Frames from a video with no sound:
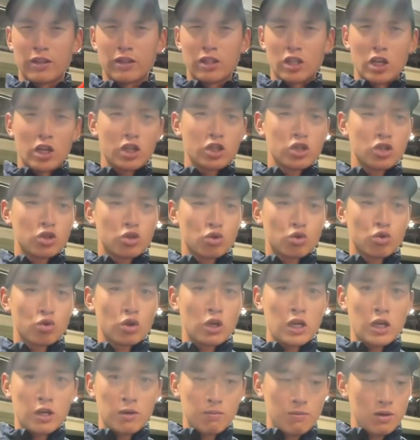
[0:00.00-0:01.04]
the
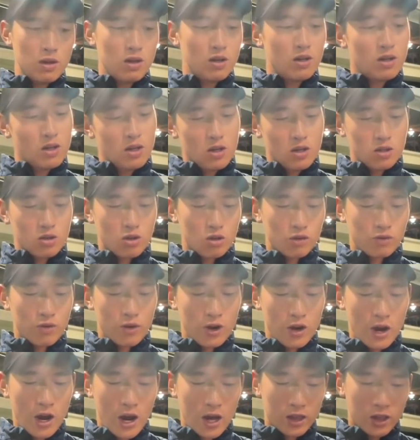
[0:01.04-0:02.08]
extreme, so it's
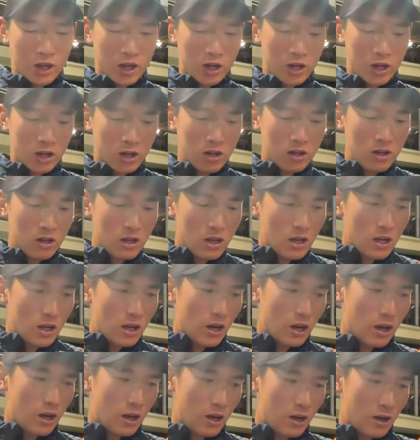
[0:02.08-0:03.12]
very highlighted.
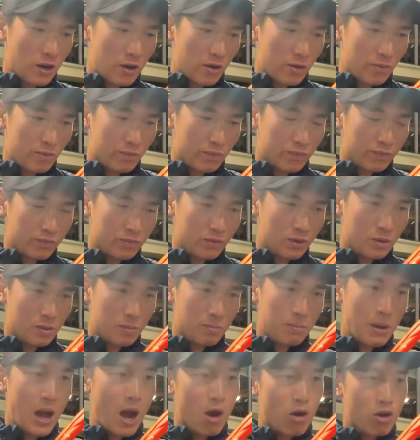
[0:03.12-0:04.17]

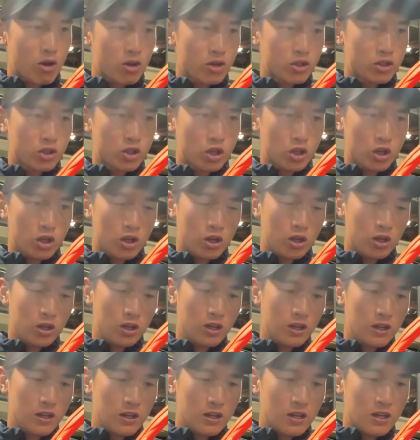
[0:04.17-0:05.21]
Power is good,
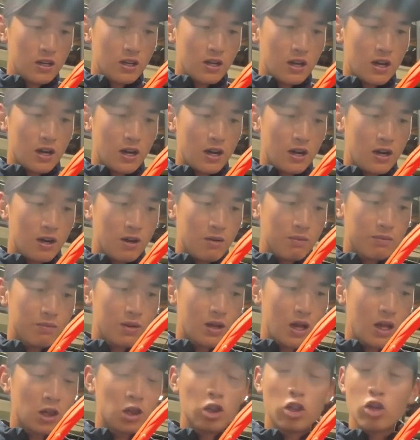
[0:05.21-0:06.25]
a
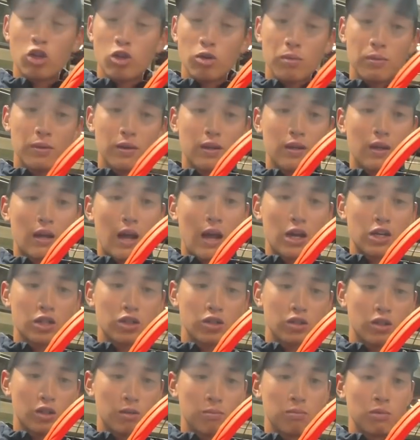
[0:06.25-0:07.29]
little bit
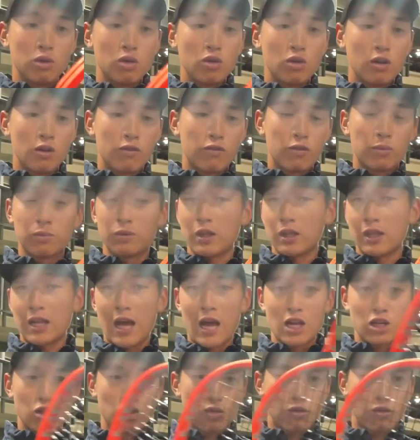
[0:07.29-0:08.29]
actually muted from the last year